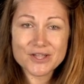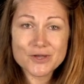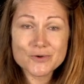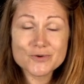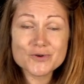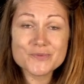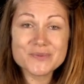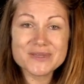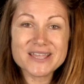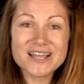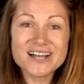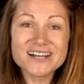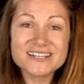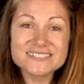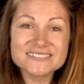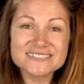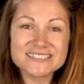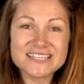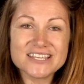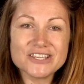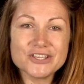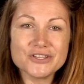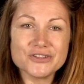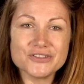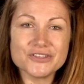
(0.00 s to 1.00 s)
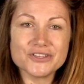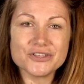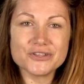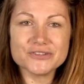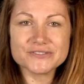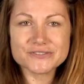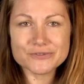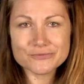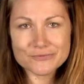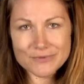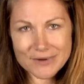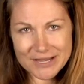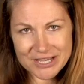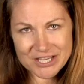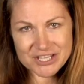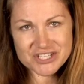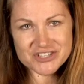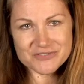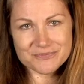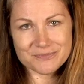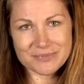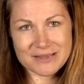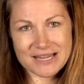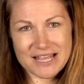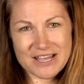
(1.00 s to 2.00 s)
We'll be asking you to use a range
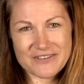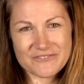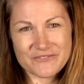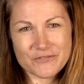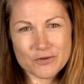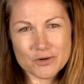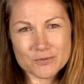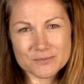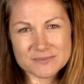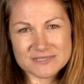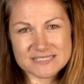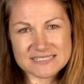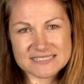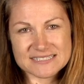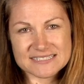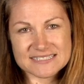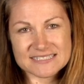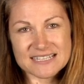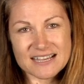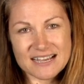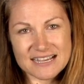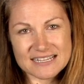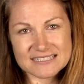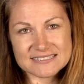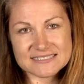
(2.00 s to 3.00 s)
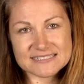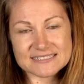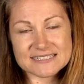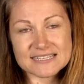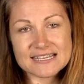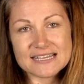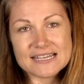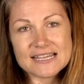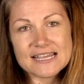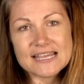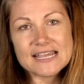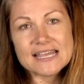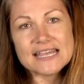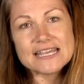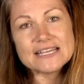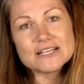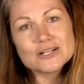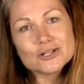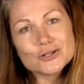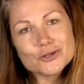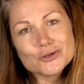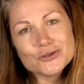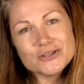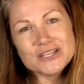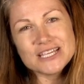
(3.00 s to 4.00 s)
of platforms and sites,
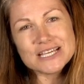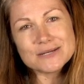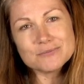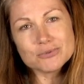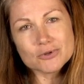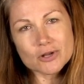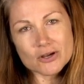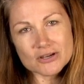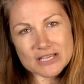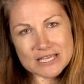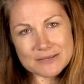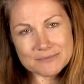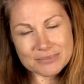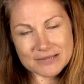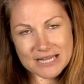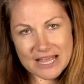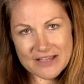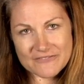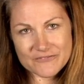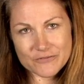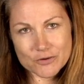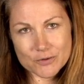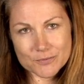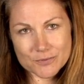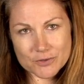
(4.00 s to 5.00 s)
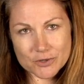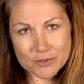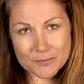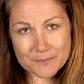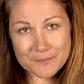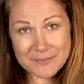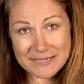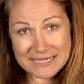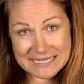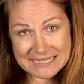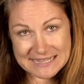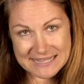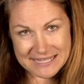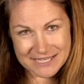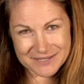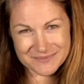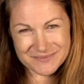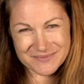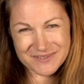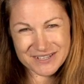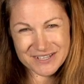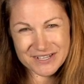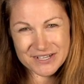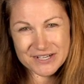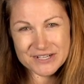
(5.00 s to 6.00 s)
including a blogging platform called
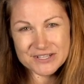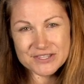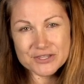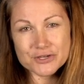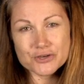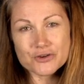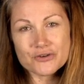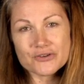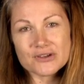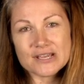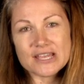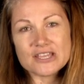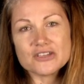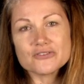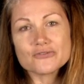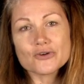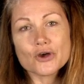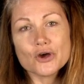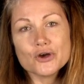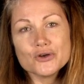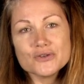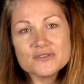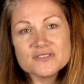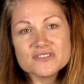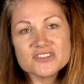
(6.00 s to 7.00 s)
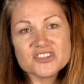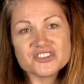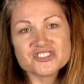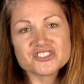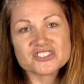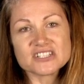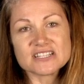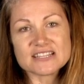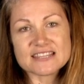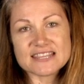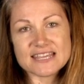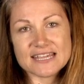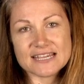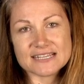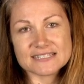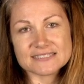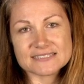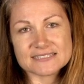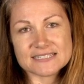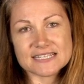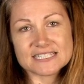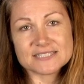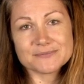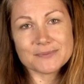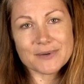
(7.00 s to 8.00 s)
Medium, to create your own digital
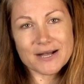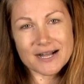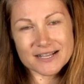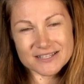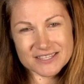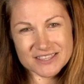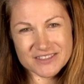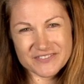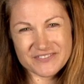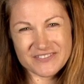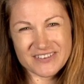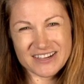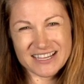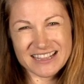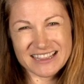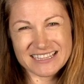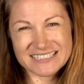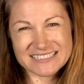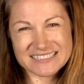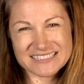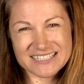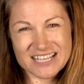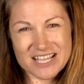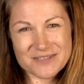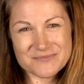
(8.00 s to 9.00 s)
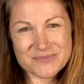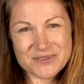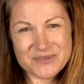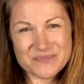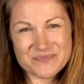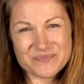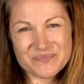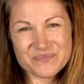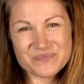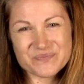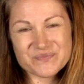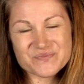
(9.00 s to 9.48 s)
text as part of the final assignment.